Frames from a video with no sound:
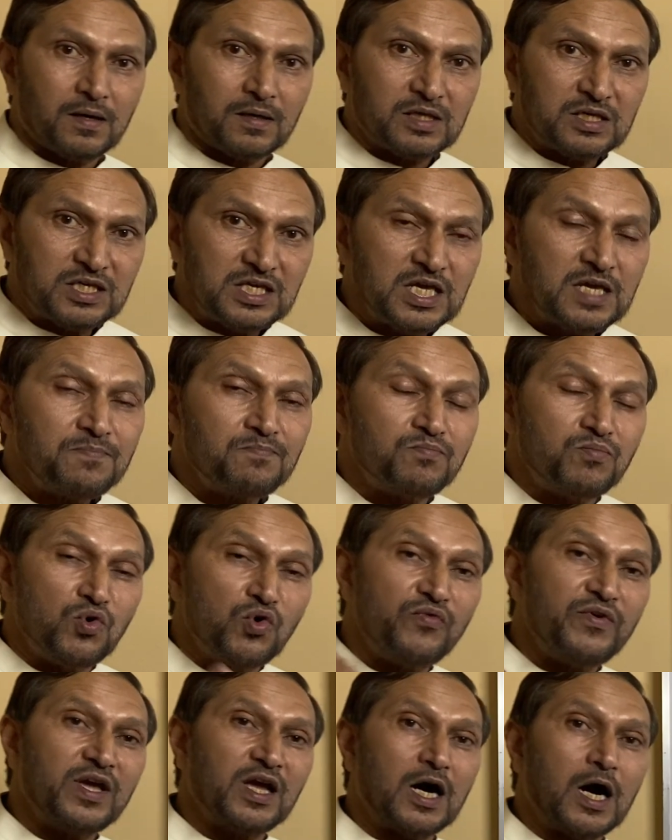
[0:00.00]
keep
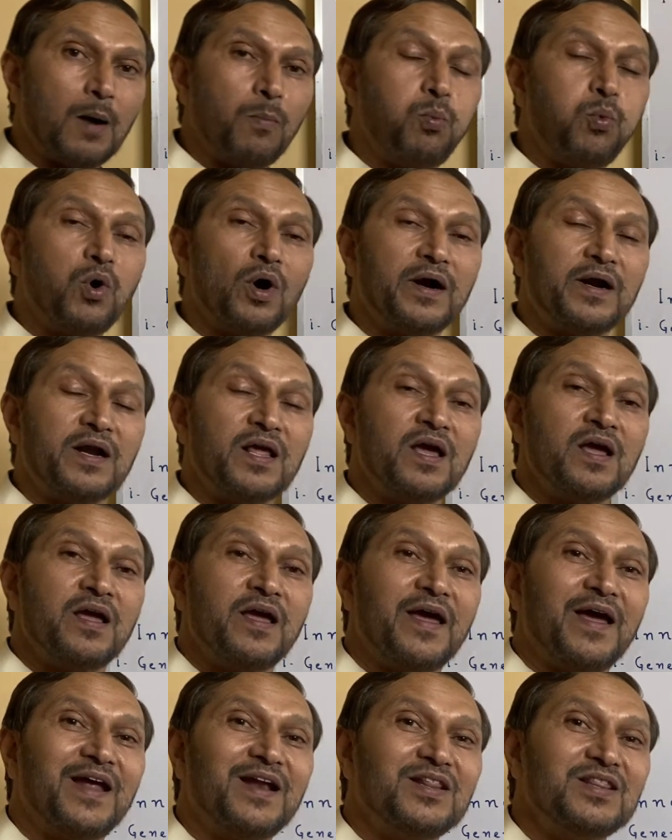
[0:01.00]
moving upward
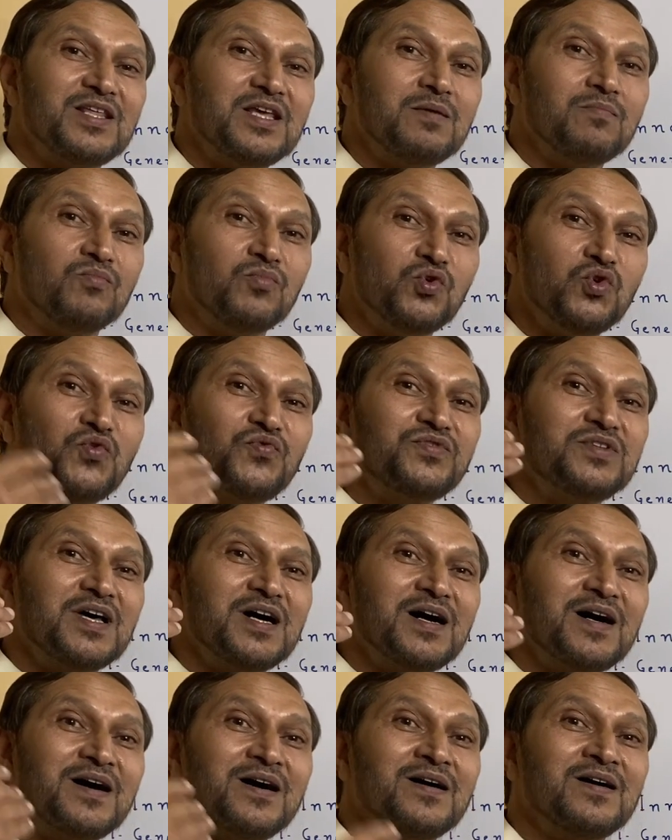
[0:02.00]
and they move
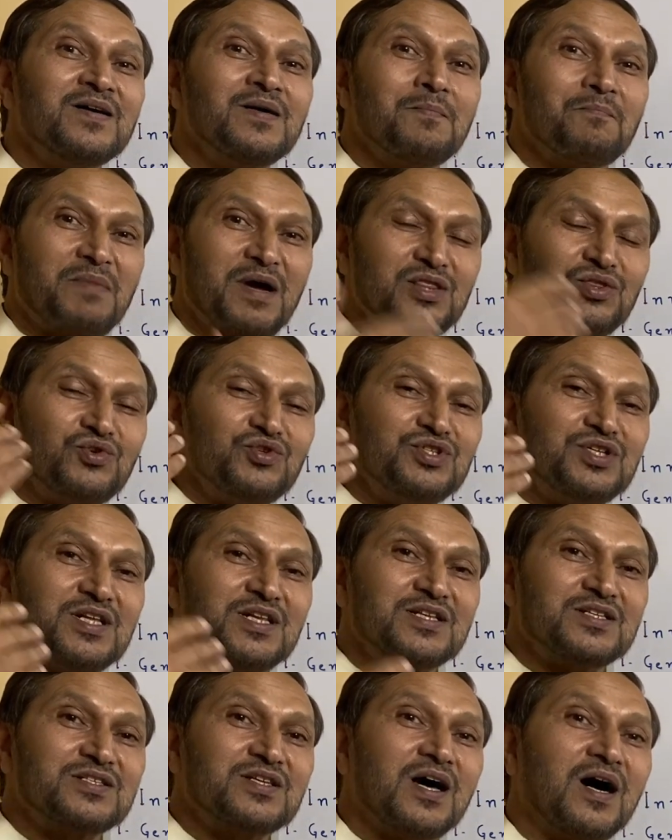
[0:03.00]
the
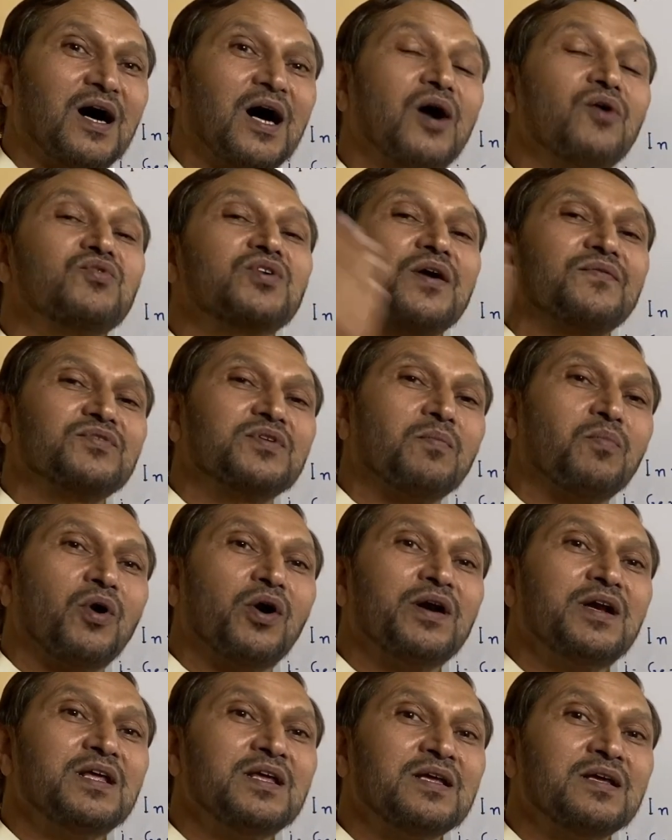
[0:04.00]
pathogens out of the
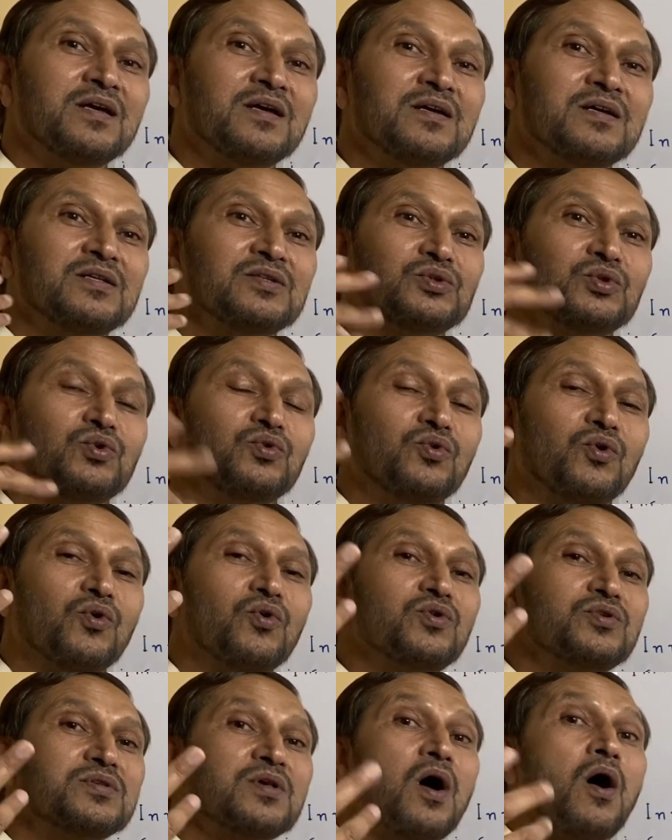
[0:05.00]
body through
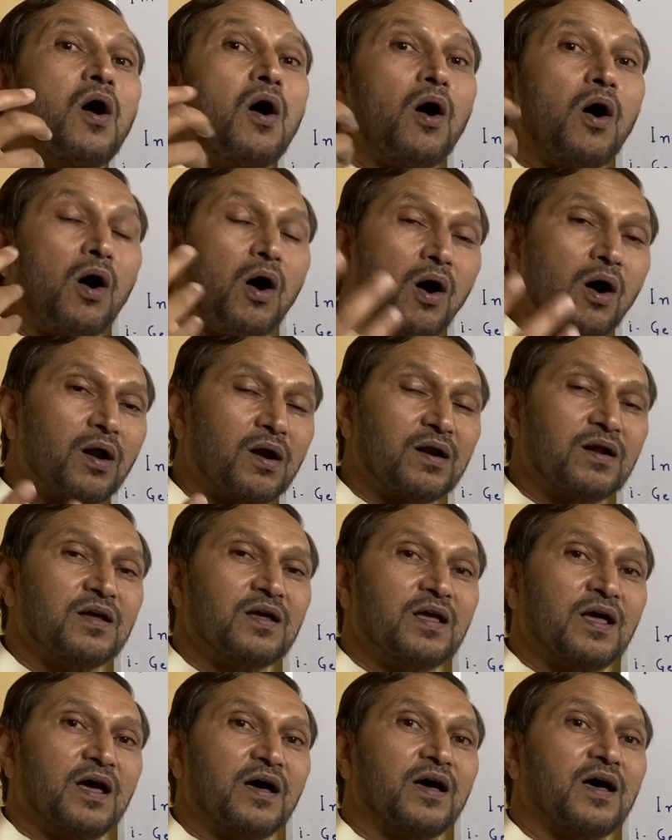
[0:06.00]
nose, or
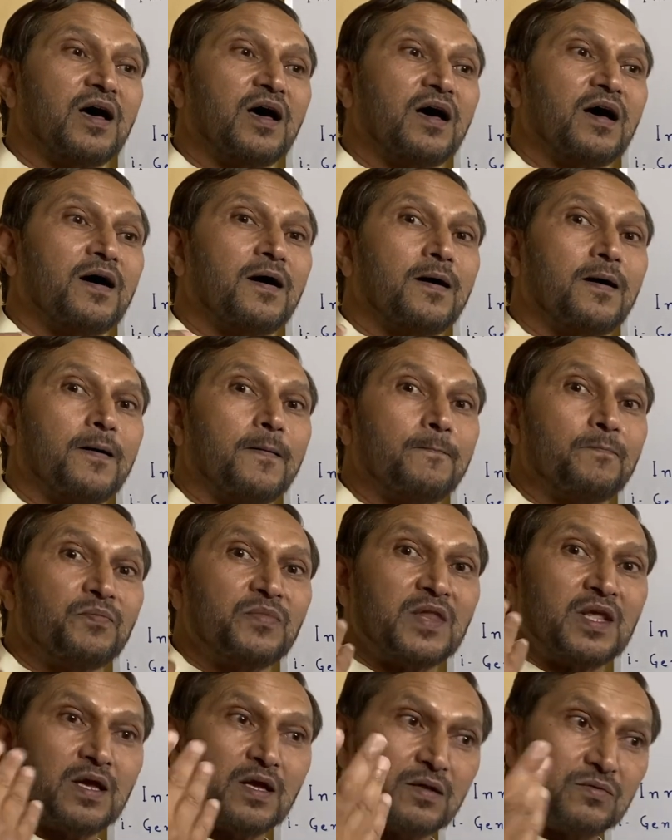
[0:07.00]

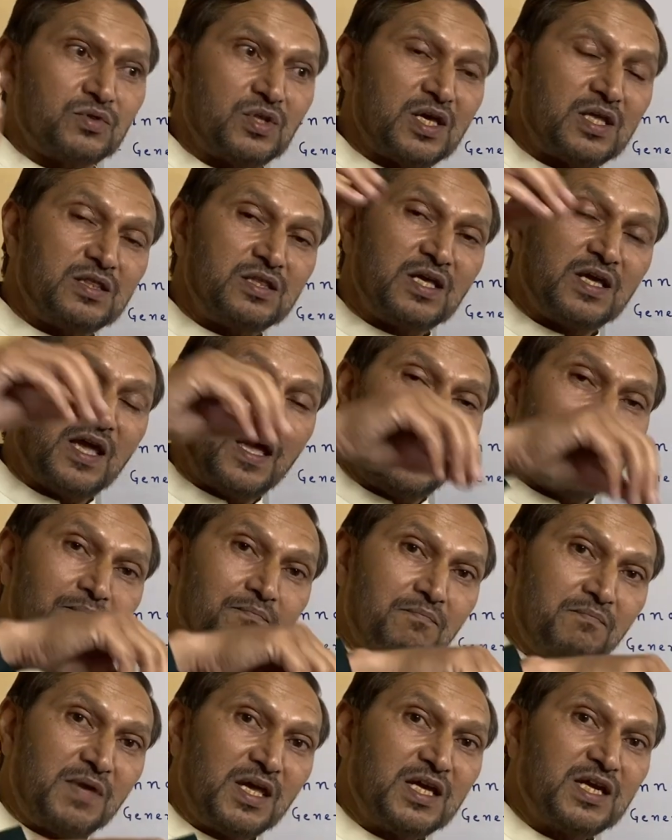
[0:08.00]
they
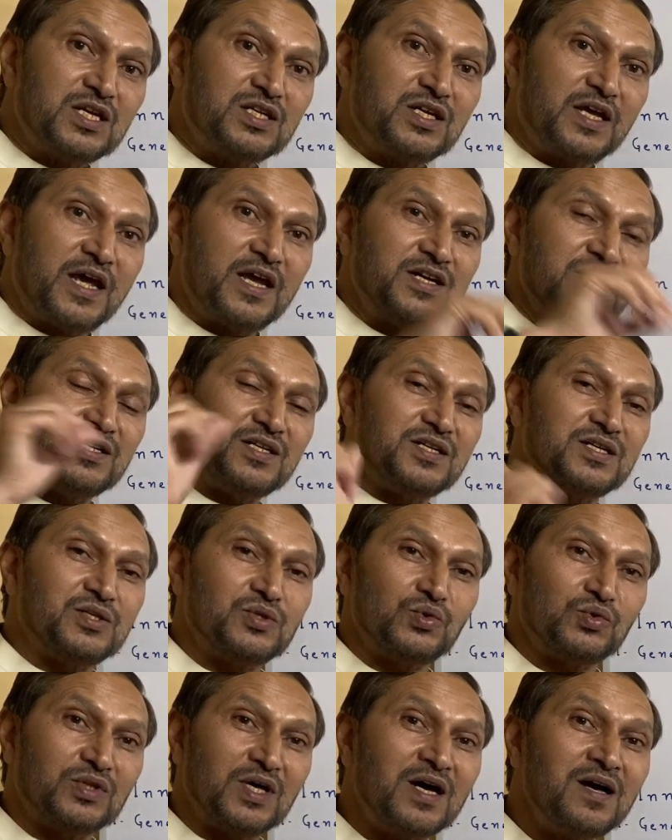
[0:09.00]
make it enter
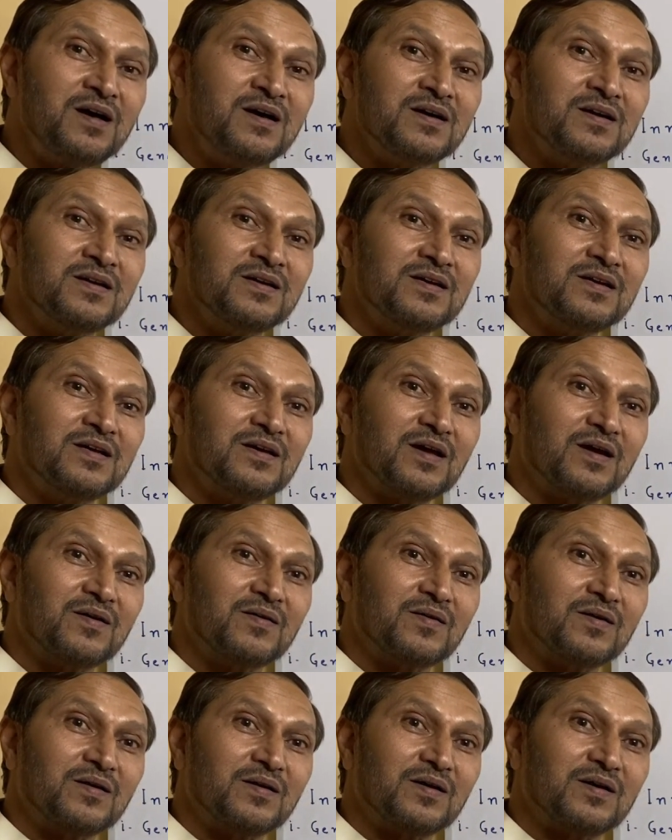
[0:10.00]
into the
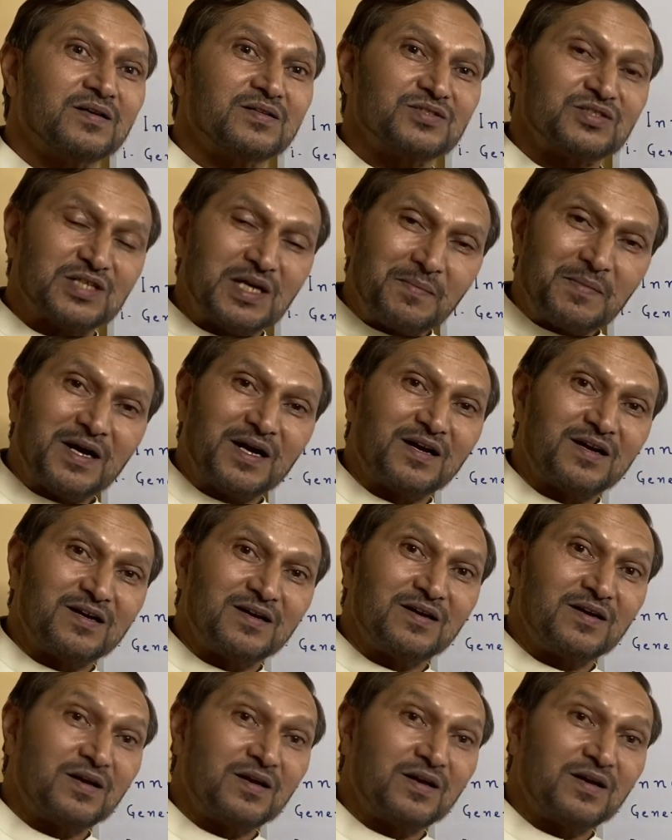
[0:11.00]
stomach,